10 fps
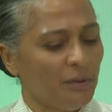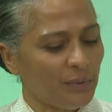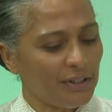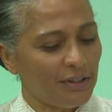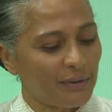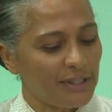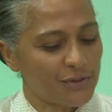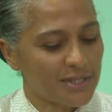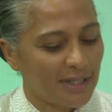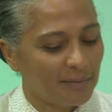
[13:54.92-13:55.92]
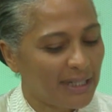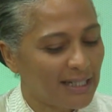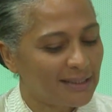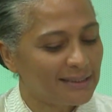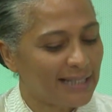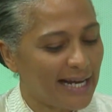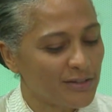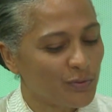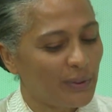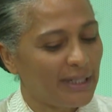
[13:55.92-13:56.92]
Well, you know, interesting because
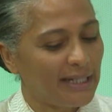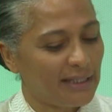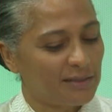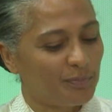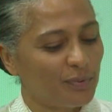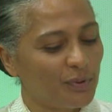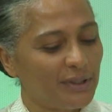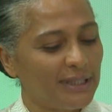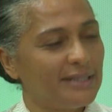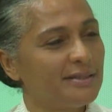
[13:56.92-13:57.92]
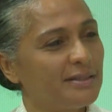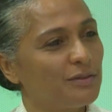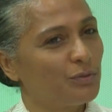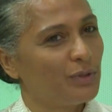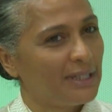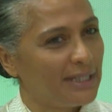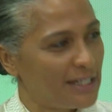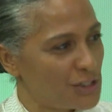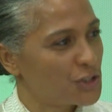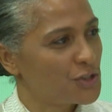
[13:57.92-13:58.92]
as we explore this
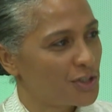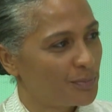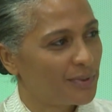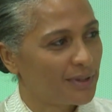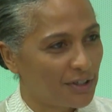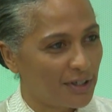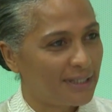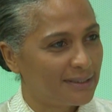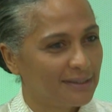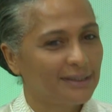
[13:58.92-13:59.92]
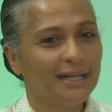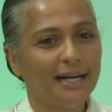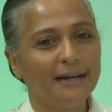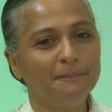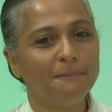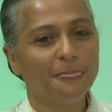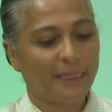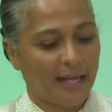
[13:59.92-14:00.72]
relationship with God, um,